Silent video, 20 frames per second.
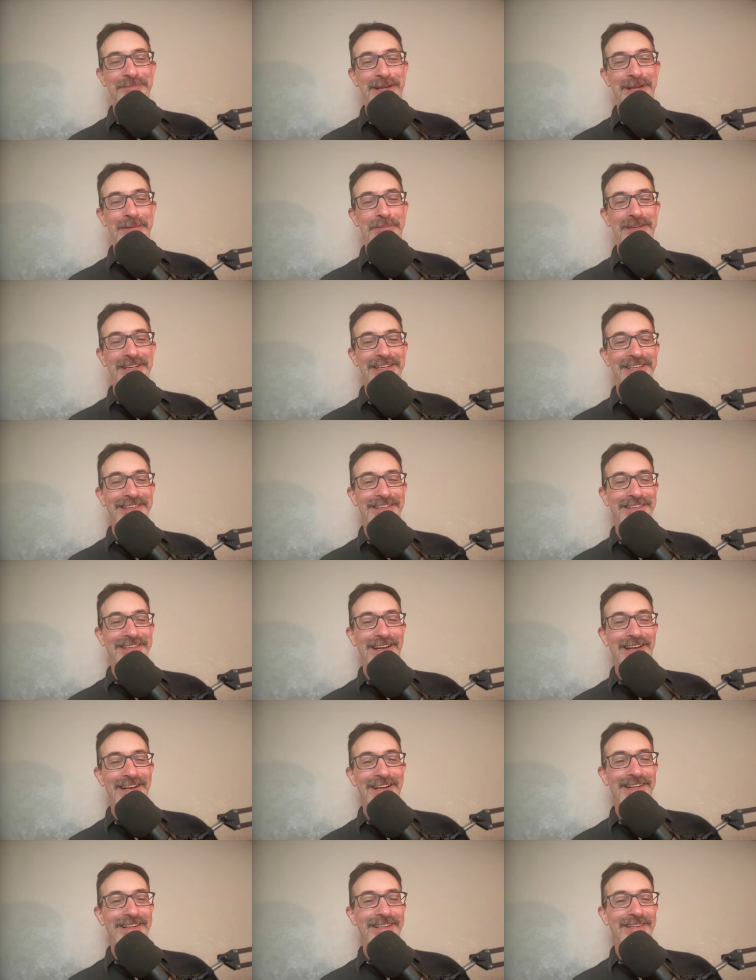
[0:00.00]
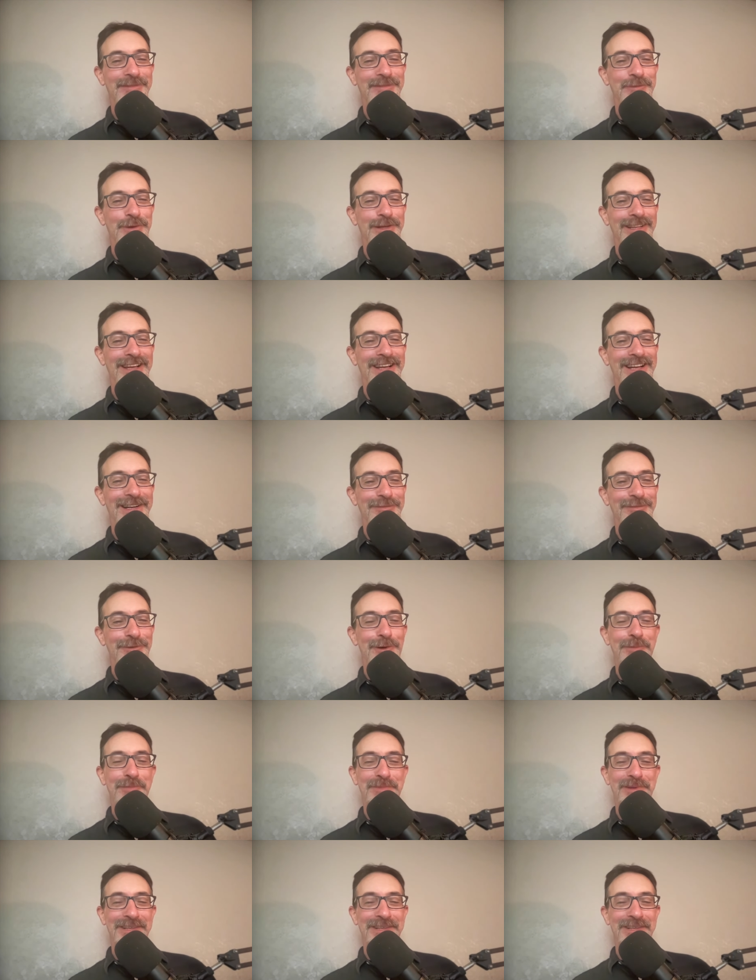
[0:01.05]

Maybe I would like a rope